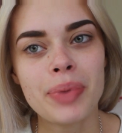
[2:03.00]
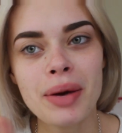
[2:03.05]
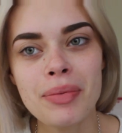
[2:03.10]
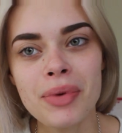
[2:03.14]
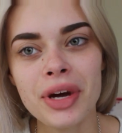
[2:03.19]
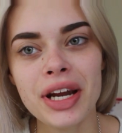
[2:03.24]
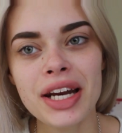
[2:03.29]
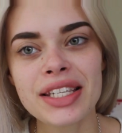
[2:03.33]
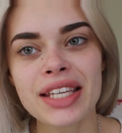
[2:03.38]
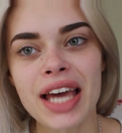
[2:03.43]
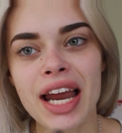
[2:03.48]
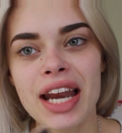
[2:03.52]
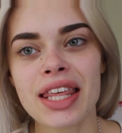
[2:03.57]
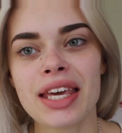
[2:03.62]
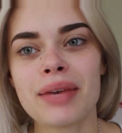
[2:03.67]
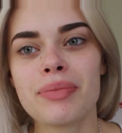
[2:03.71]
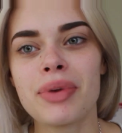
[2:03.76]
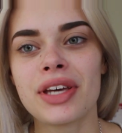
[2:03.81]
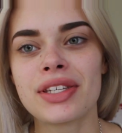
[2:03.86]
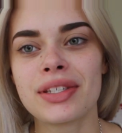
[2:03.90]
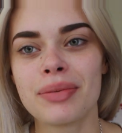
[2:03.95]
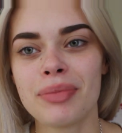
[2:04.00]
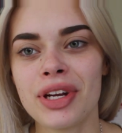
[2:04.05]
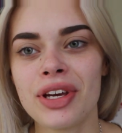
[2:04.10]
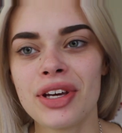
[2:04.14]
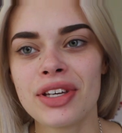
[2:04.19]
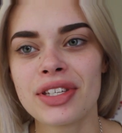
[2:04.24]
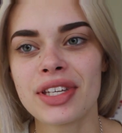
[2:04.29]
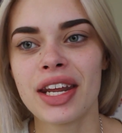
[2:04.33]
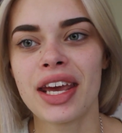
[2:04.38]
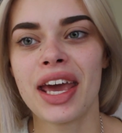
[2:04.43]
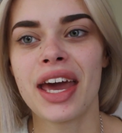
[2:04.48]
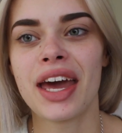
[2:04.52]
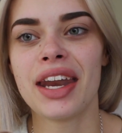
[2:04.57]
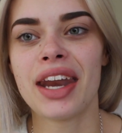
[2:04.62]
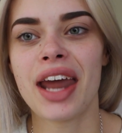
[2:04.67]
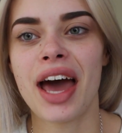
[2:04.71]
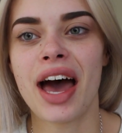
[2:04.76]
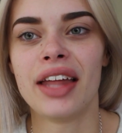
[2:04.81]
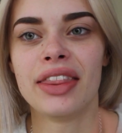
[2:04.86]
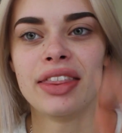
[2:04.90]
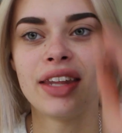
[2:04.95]
but I'm not going to say anything because I'm going to use it again
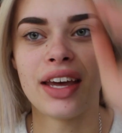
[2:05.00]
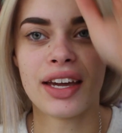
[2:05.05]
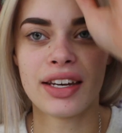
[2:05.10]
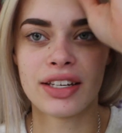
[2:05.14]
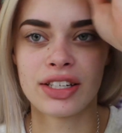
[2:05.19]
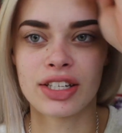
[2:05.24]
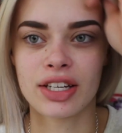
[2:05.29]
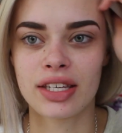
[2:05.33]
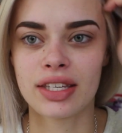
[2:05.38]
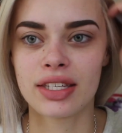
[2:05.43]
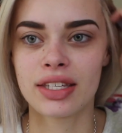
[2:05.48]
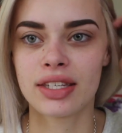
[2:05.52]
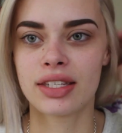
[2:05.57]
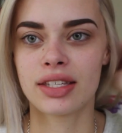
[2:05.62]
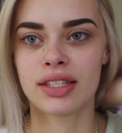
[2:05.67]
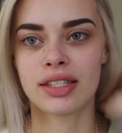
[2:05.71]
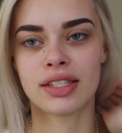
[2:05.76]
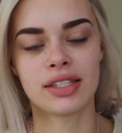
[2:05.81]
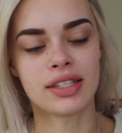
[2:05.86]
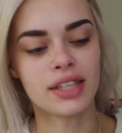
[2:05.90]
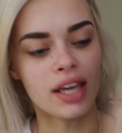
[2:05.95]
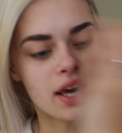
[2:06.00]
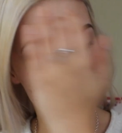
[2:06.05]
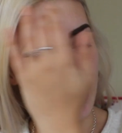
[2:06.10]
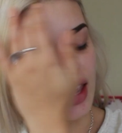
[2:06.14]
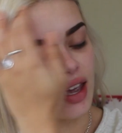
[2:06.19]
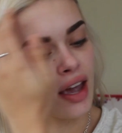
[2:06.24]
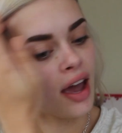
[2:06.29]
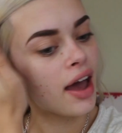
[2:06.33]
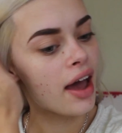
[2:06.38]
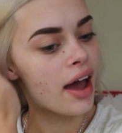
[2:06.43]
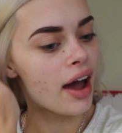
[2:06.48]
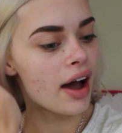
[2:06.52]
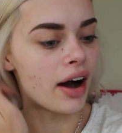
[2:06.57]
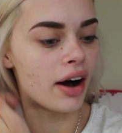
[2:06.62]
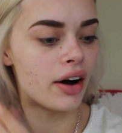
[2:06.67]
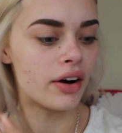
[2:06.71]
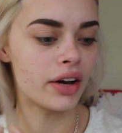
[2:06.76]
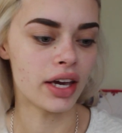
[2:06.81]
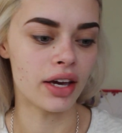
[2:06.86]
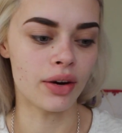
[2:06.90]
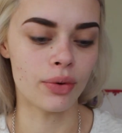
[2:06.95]
and then just see
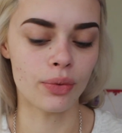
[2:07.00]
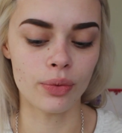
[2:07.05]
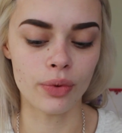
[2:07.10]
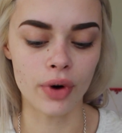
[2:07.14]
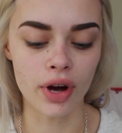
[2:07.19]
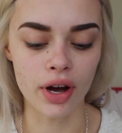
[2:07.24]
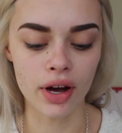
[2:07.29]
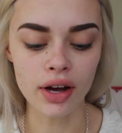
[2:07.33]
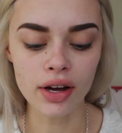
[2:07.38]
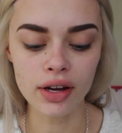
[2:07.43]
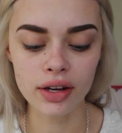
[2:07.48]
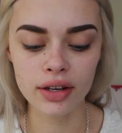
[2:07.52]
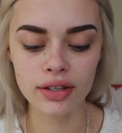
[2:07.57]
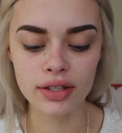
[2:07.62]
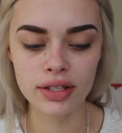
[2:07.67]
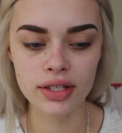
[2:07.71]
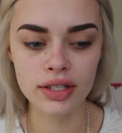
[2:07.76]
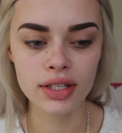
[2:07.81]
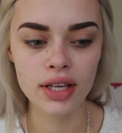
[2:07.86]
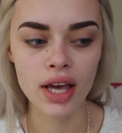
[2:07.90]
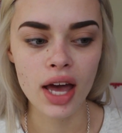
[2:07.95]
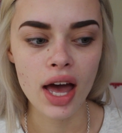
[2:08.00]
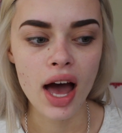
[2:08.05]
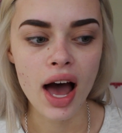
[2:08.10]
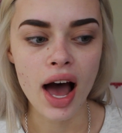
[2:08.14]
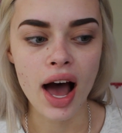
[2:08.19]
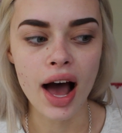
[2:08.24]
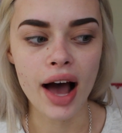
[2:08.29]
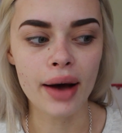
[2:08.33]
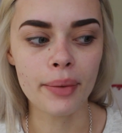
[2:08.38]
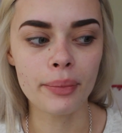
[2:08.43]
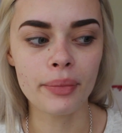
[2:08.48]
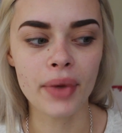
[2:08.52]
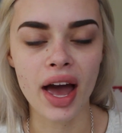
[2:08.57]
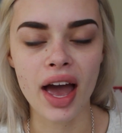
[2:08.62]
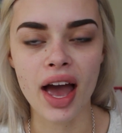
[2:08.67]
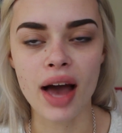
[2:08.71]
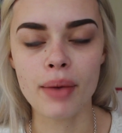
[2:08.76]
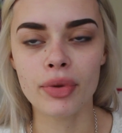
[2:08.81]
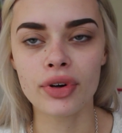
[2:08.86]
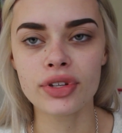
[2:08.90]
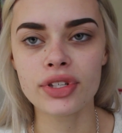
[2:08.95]
how it works. I
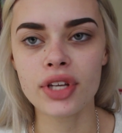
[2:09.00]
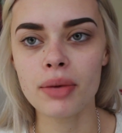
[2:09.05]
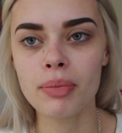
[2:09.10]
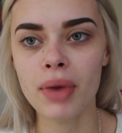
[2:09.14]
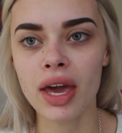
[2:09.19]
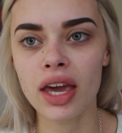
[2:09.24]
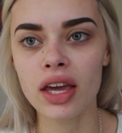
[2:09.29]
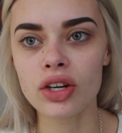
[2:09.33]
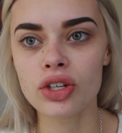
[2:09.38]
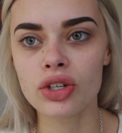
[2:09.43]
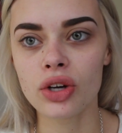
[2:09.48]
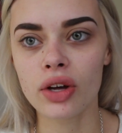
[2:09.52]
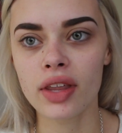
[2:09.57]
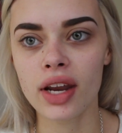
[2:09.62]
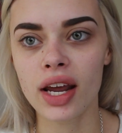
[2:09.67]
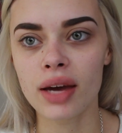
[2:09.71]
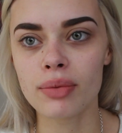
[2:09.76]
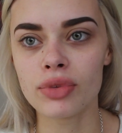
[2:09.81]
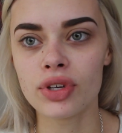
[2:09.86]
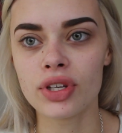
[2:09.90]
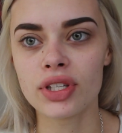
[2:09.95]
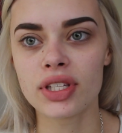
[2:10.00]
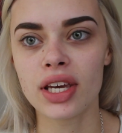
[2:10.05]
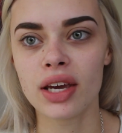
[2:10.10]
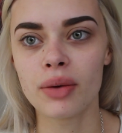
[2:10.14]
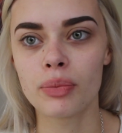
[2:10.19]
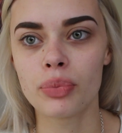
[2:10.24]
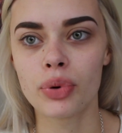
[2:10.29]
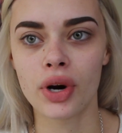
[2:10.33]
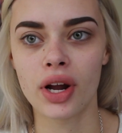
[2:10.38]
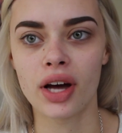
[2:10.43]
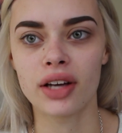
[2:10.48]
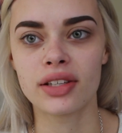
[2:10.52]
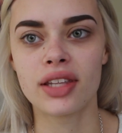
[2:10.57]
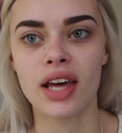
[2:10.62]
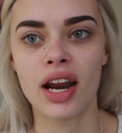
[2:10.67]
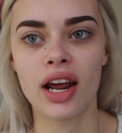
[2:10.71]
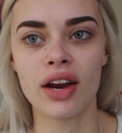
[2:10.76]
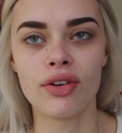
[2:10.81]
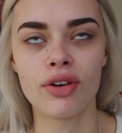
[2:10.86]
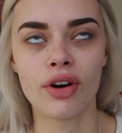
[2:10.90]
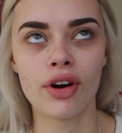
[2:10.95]
am also making sure that I'm using products
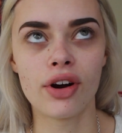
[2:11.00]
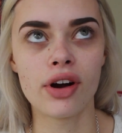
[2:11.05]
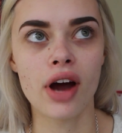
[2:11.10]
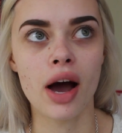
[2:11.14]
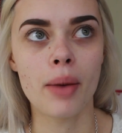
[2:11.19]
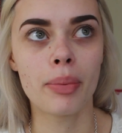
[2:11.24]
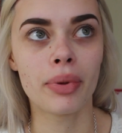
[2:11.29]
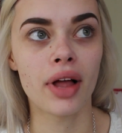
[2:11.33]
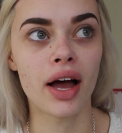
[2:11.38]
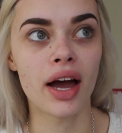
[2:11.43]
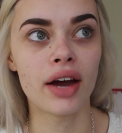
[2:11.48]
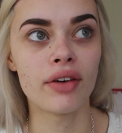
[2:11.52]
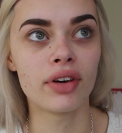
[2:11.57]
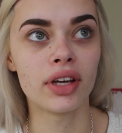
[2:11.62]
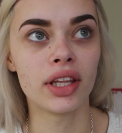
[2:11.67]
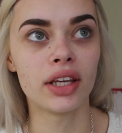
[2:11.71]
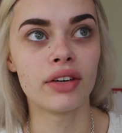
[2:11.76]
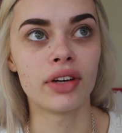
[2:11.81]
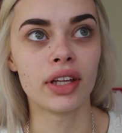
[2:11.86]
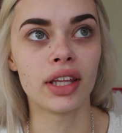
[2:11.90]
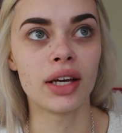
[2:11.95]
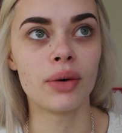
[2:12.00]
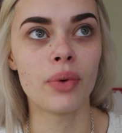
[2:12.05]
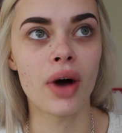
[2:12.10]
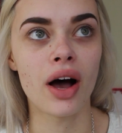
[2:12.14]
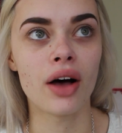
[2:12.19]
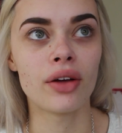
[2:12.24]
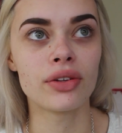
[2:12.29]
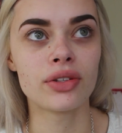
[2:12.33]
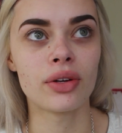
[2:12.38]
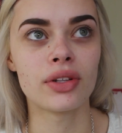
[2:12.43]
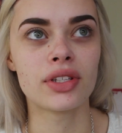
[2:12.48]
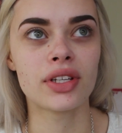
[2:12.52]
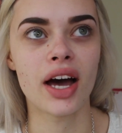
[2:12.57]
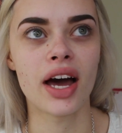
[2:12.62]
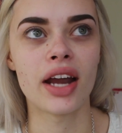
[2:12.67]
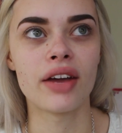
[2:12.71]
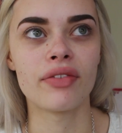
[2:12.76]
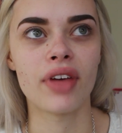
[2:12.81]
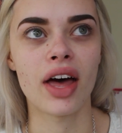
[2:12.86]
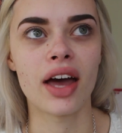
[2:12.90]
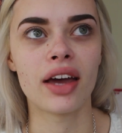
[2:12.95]
that I know apply really, really well. So it's
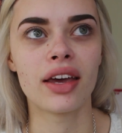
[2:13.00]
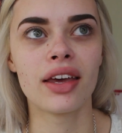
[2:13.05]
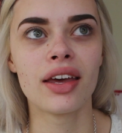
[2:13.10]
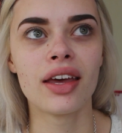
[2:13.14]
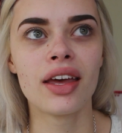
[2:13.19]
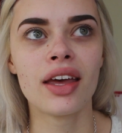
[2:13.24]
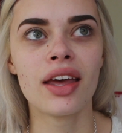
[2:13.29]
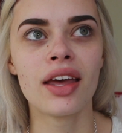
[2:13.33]
kind of like,